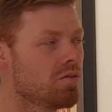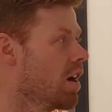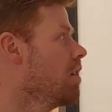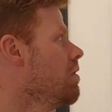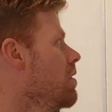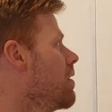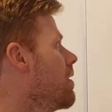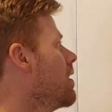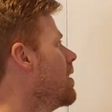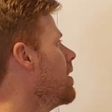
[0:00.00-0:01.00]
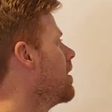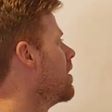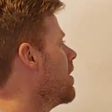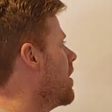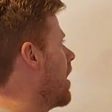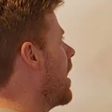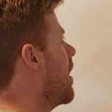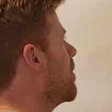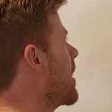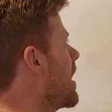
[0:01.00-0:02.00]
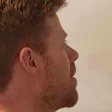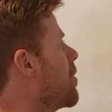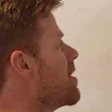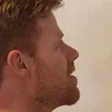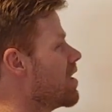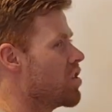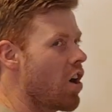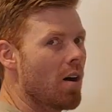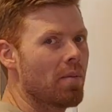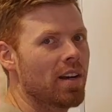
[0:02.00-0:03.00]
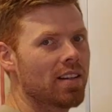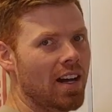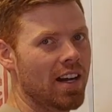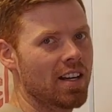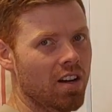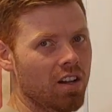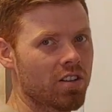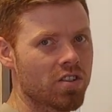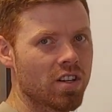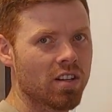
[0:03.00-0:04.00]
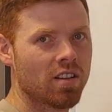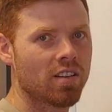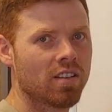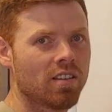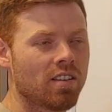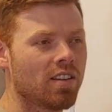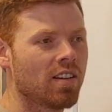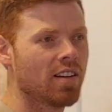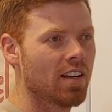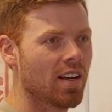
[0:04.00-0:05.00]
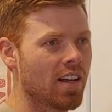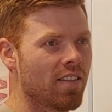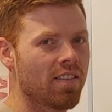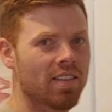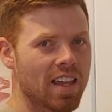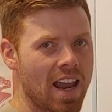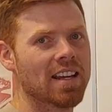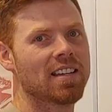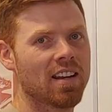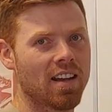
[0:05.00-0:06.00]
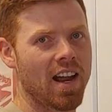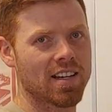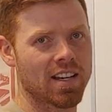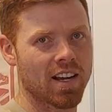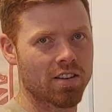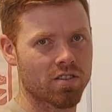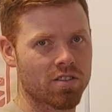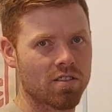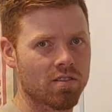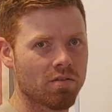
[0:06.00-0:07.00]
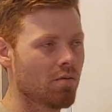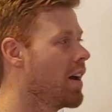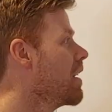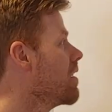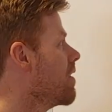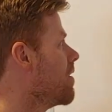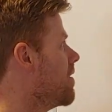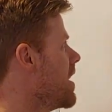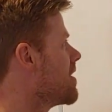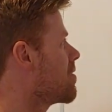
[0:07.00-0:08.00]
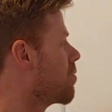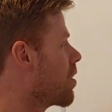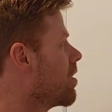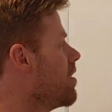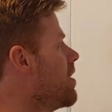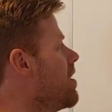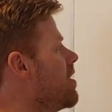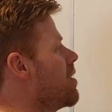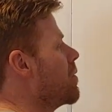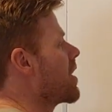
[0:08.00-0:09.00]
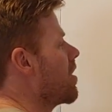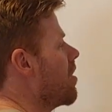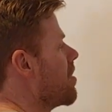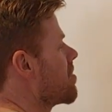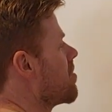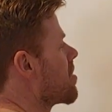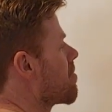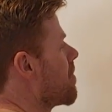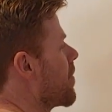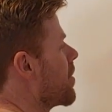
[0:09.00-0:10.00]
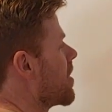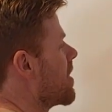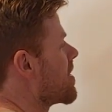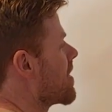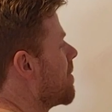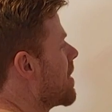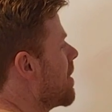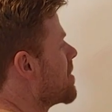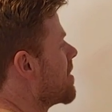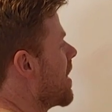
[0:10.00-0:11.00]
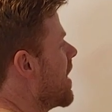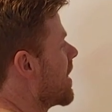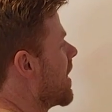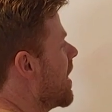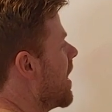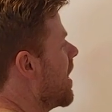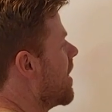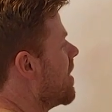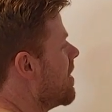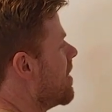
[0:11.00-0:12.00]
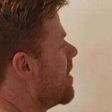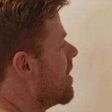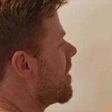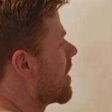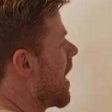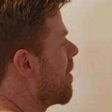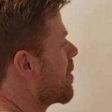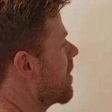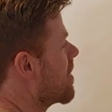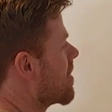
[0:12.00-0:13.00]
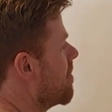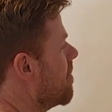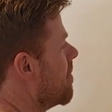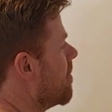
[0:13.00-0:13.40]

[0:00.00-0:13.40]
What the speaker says: you know, it was the dominant ideology in the 18 and 1900s, right? This word, we can also just refer to this sometimes as AKA capitalism.